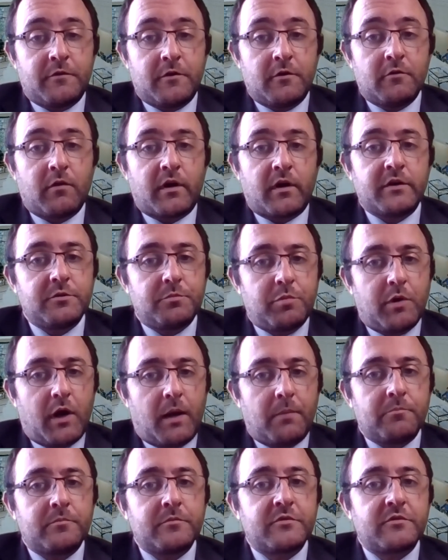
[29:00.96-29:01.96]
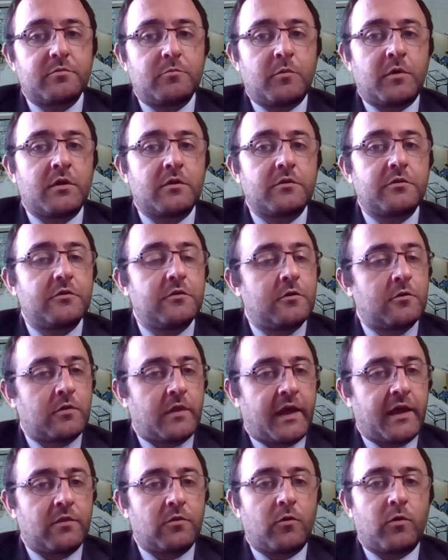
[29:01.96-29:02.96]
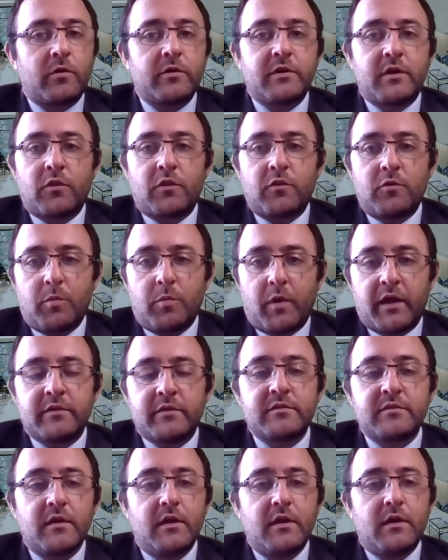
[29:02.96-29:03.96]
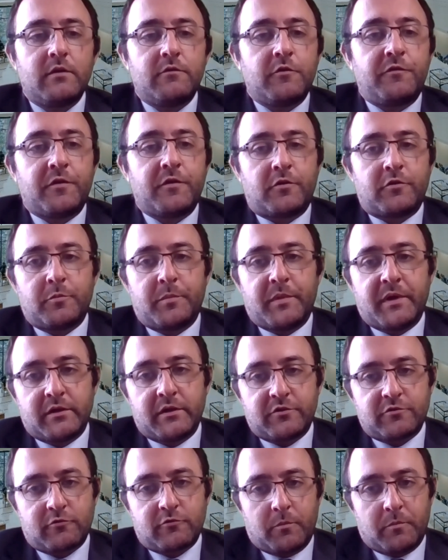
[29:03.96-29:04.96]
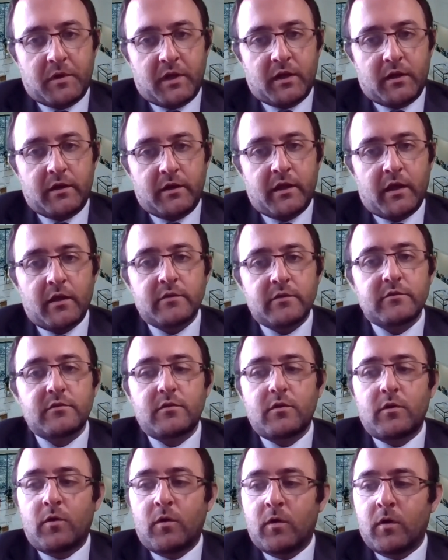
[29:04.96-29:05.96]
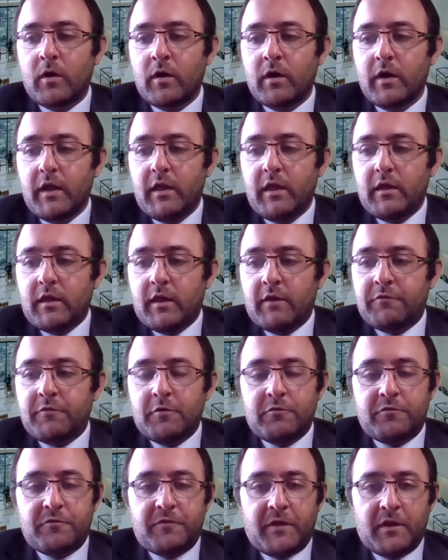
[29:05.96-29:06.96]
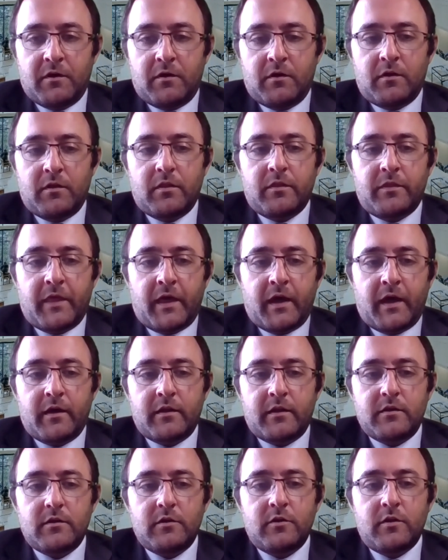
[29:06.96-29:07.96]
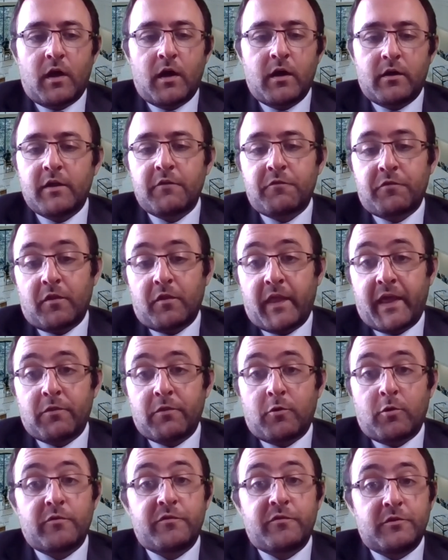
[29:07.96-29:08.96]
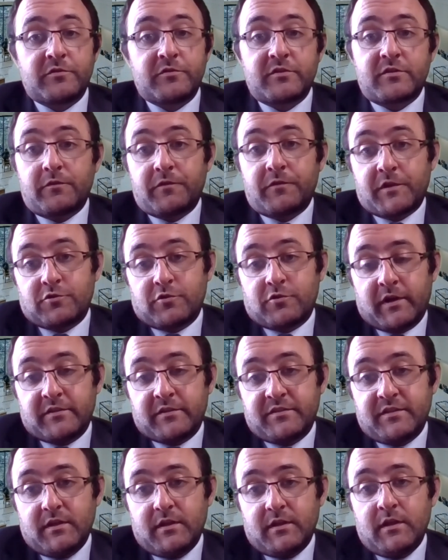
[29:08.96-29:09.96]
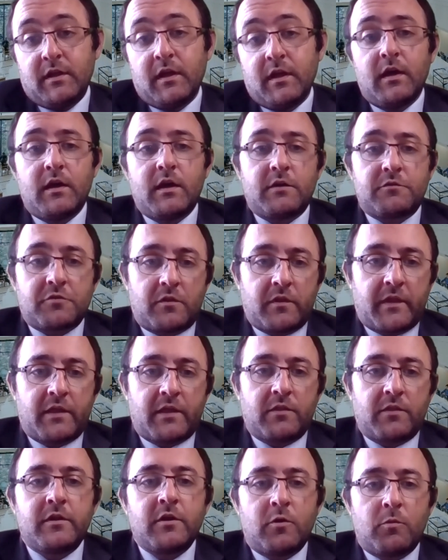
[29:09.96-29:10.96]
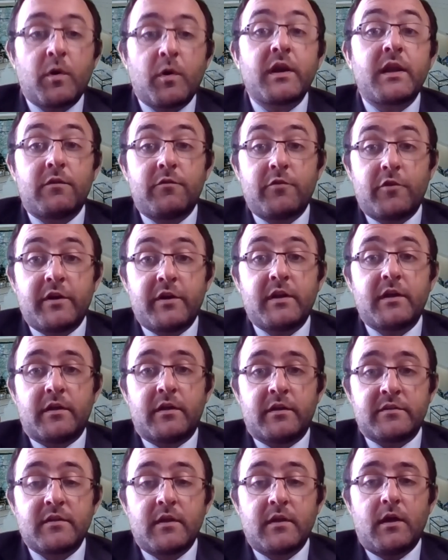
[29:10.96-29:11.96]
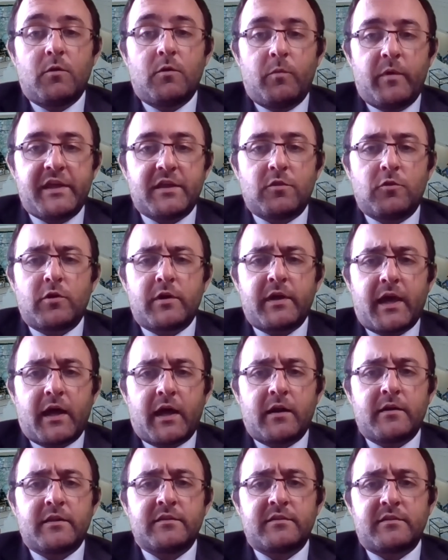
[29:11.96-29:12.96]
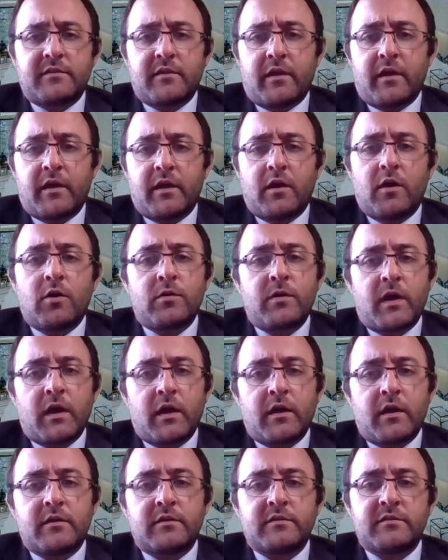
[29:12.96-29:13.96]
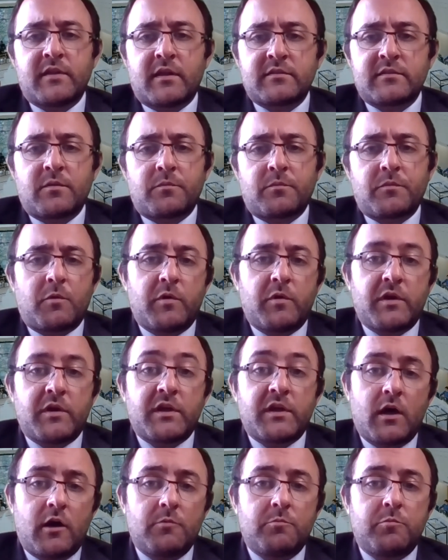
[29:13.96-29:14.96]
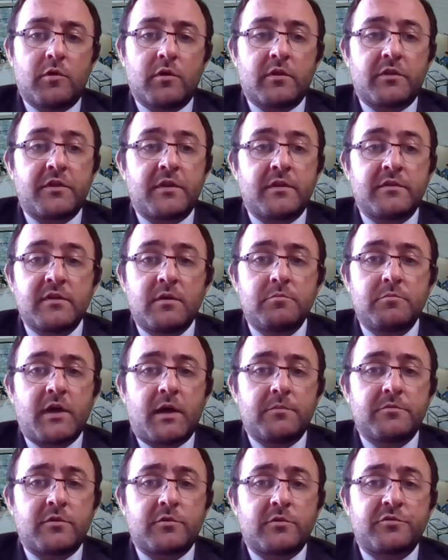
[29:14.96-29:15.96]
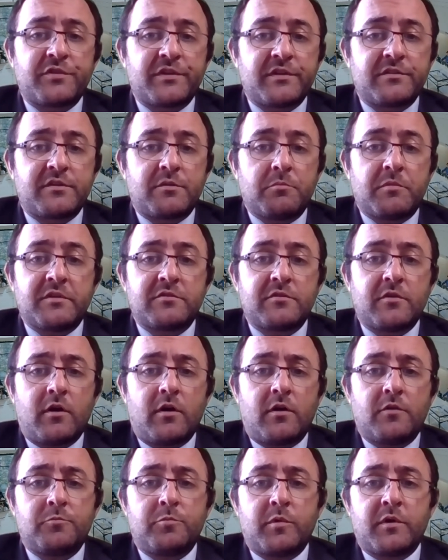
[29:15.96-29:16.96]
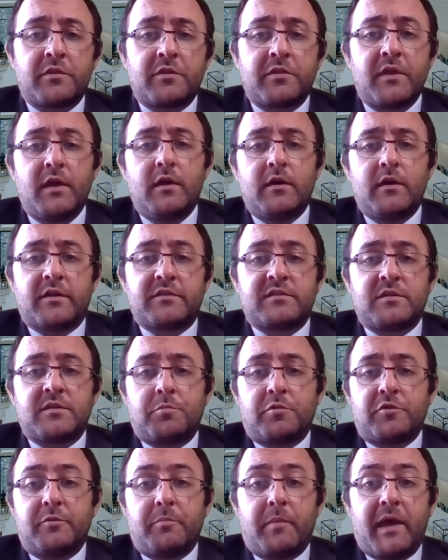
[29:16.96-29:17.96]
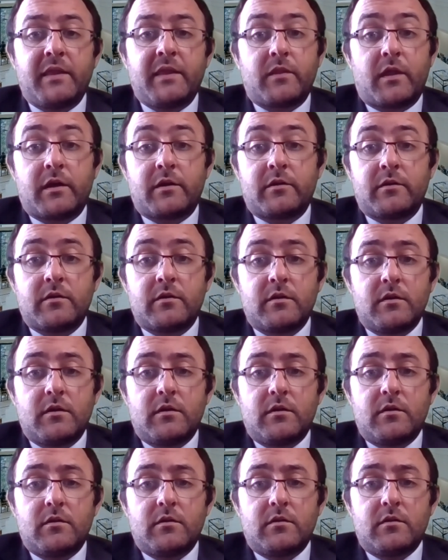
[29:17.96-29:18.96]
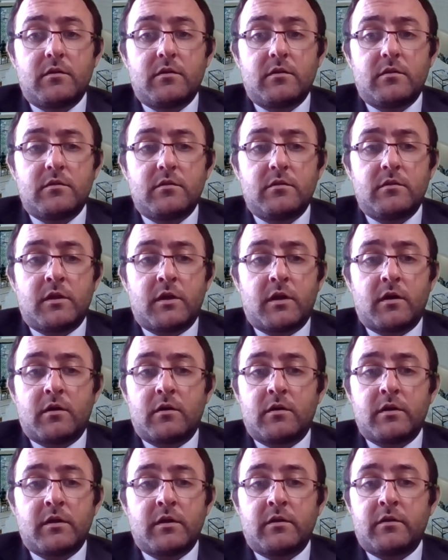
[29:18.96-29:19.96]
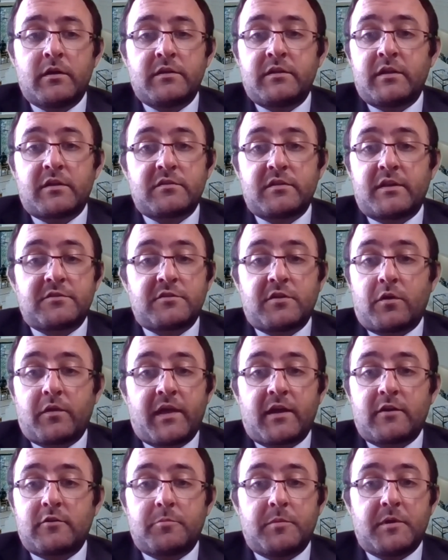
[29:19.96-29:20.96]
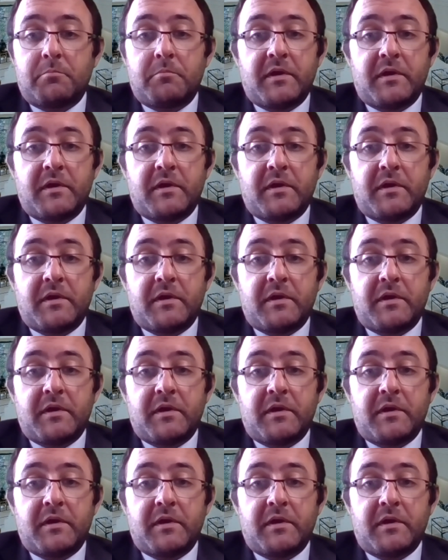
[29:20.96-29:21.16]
you run into problems with your landlord in other ways, if you feel you're being discriminated against, or if you feel that if the landlord refuses to fix your AC, if the whatever it is, we can look at it and say, okay, is that something we can help with? And sometimes those things can be solved with a simple demand letter. It doesn't necessarily have to be a